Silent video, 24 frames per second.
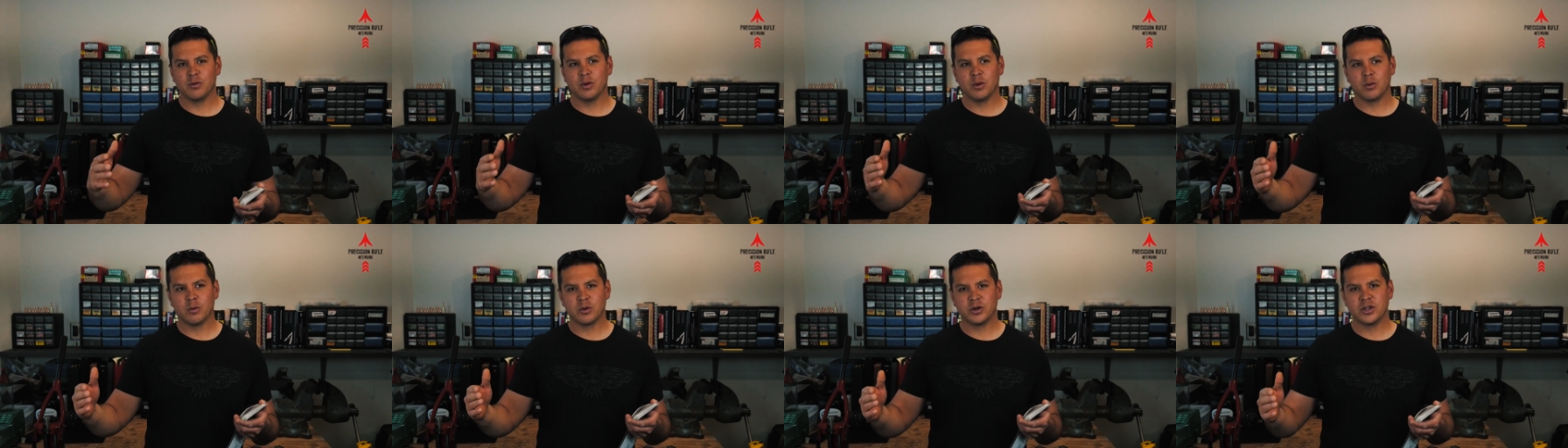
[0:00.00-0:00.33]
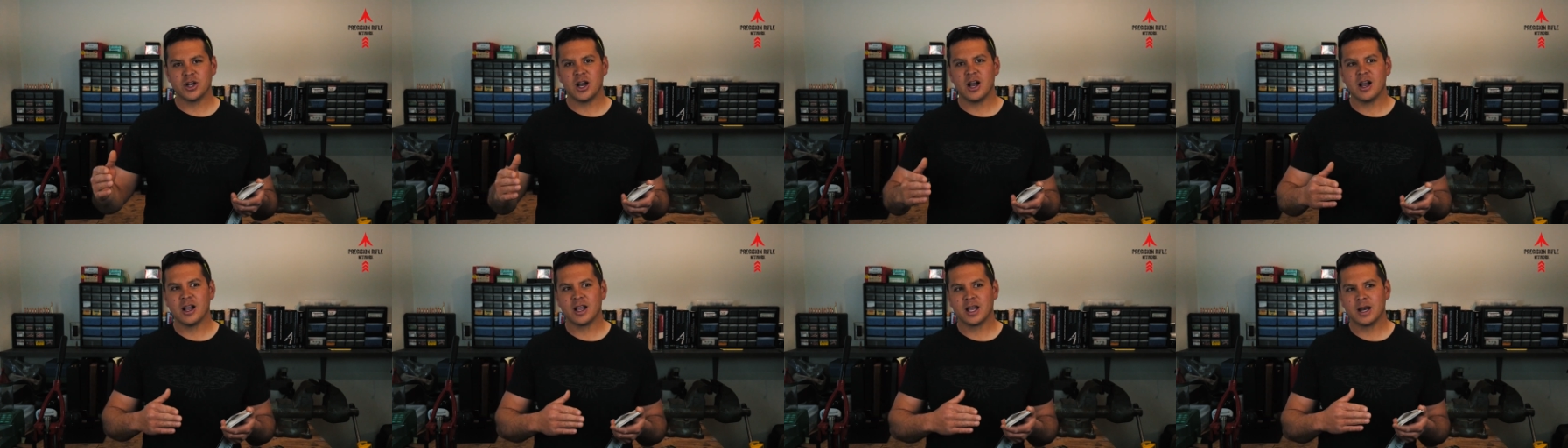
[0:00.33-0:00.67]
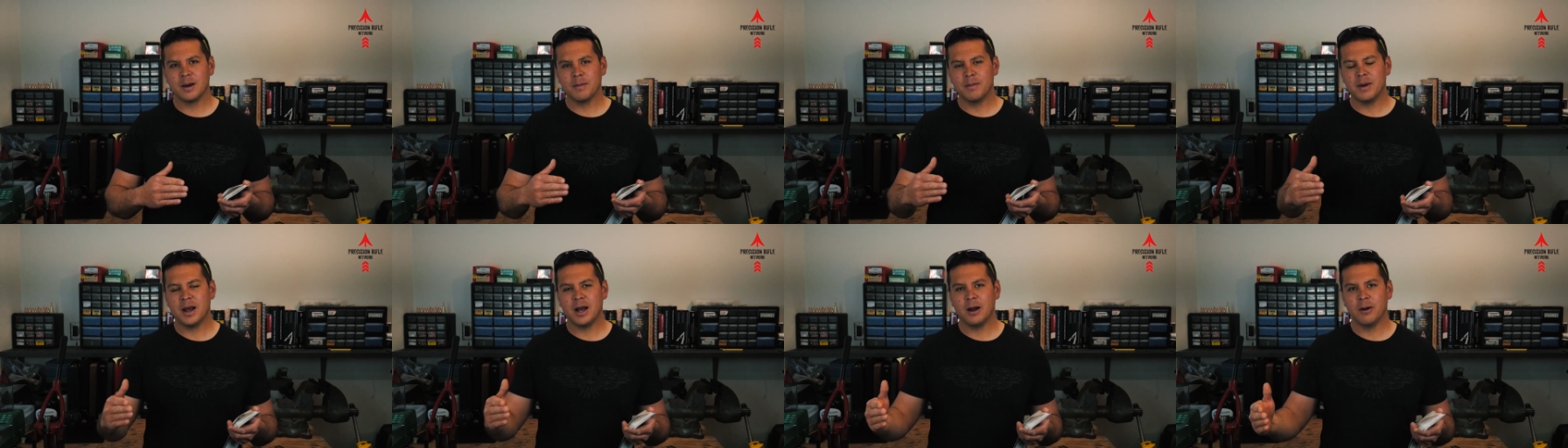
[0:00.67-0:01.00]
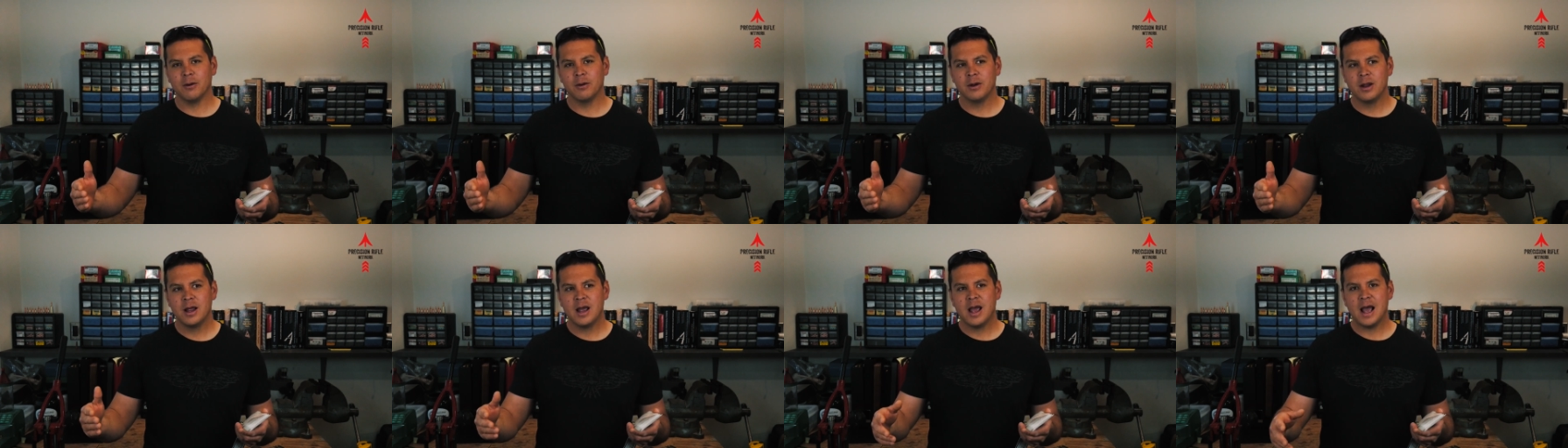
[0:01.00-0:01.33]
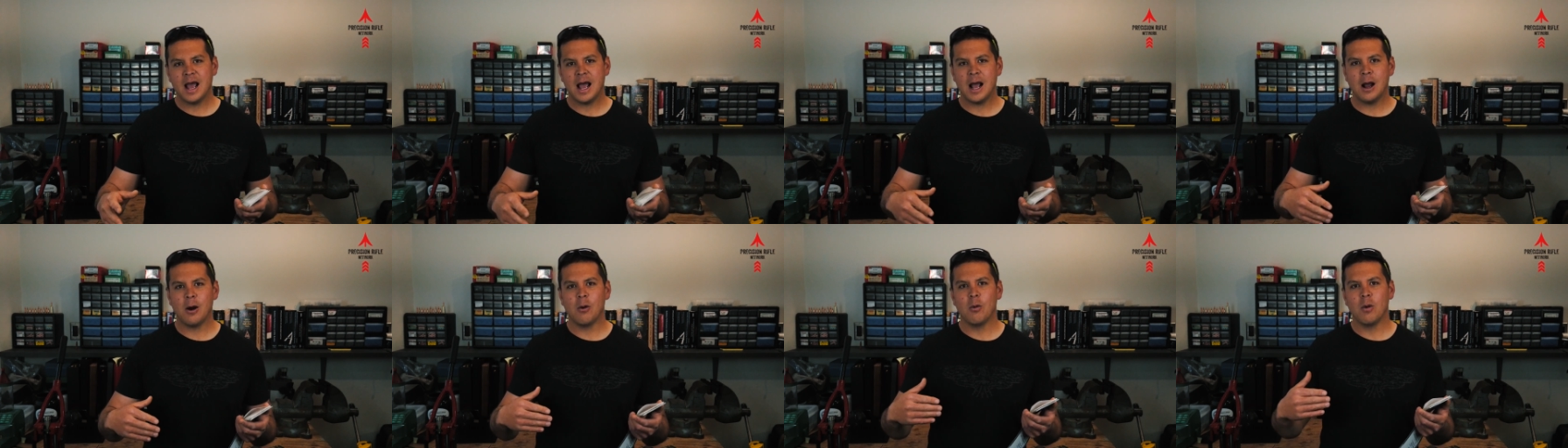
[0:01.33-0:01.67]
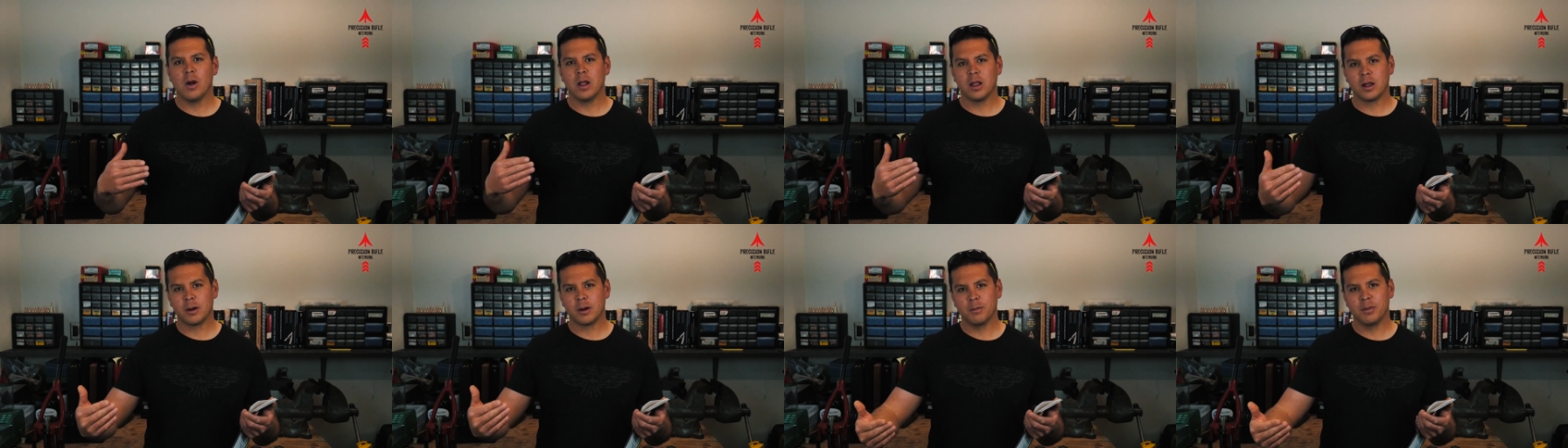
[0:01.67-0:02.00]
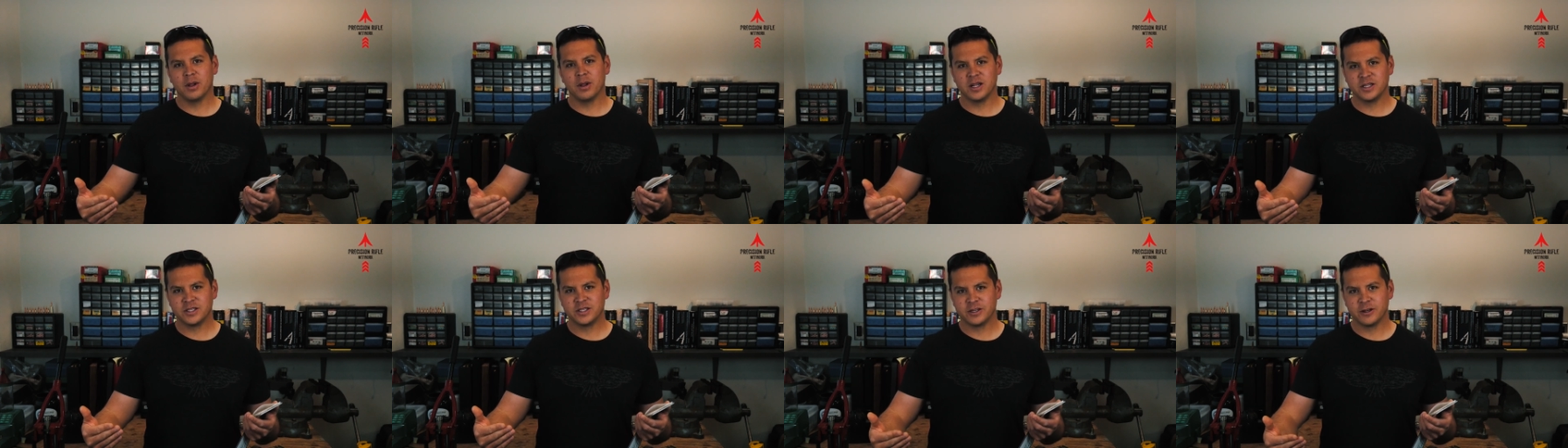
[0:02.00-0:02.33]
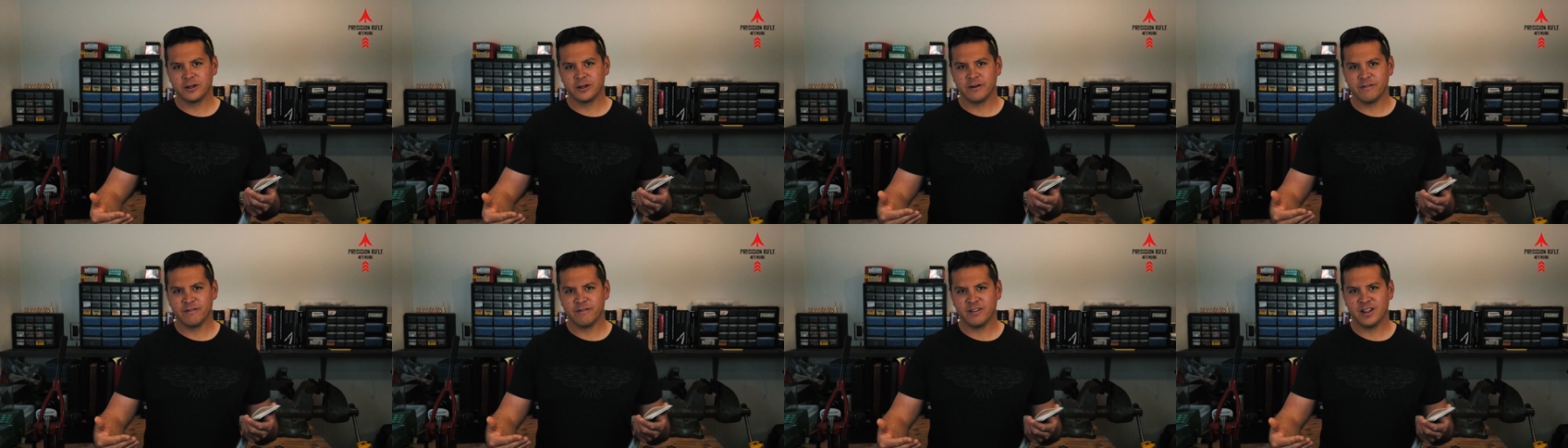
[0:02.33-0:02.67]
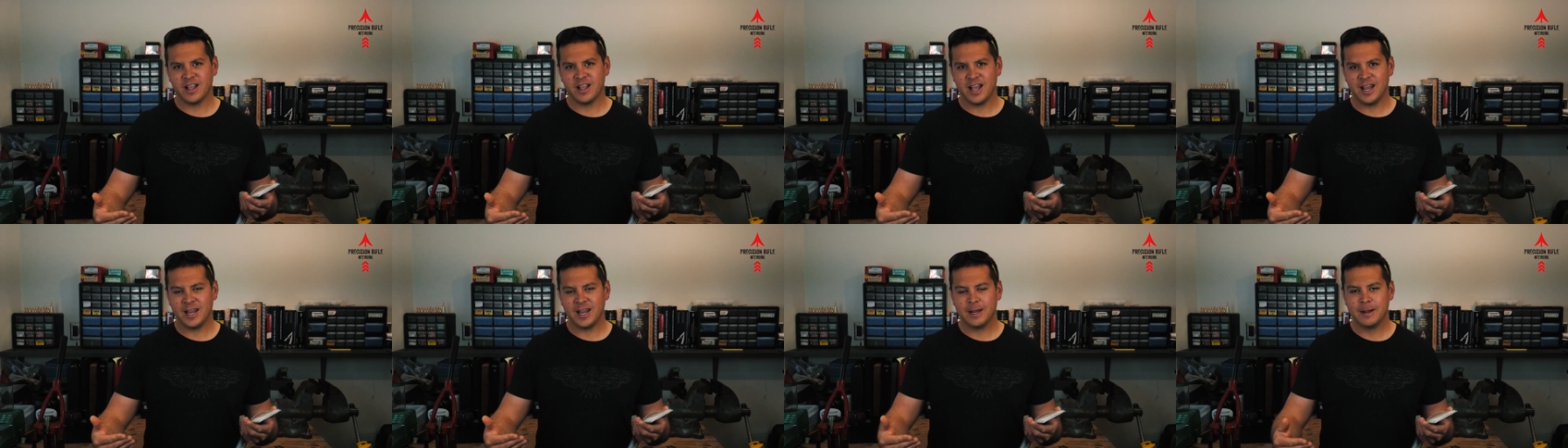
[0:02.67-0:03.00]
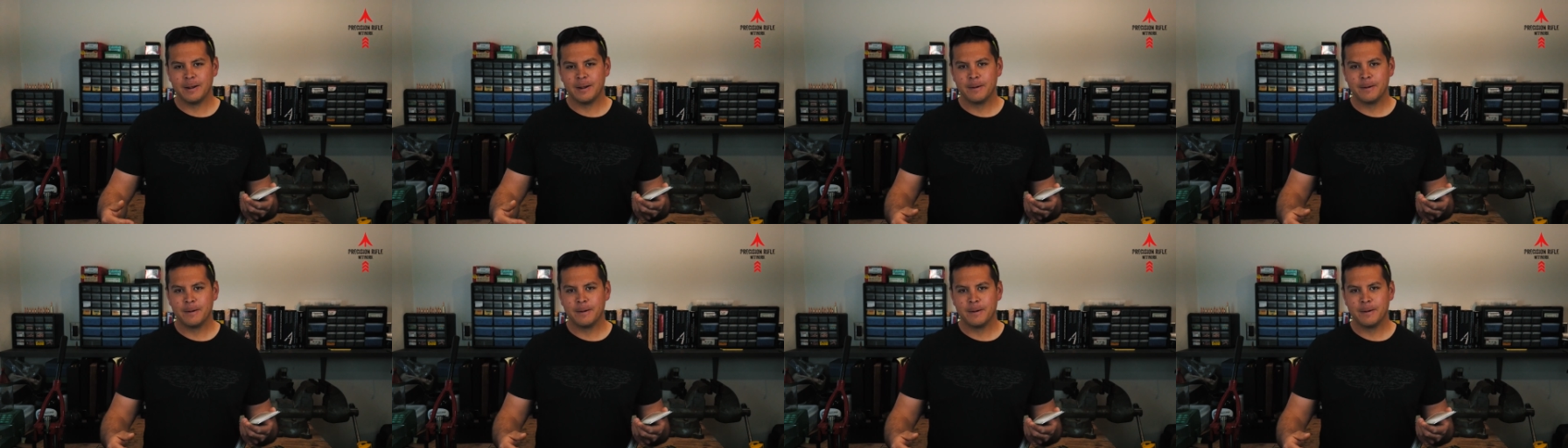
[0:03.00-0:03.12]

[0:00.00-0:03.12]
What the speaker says: when we're talking about how well our bullets are gonna fly.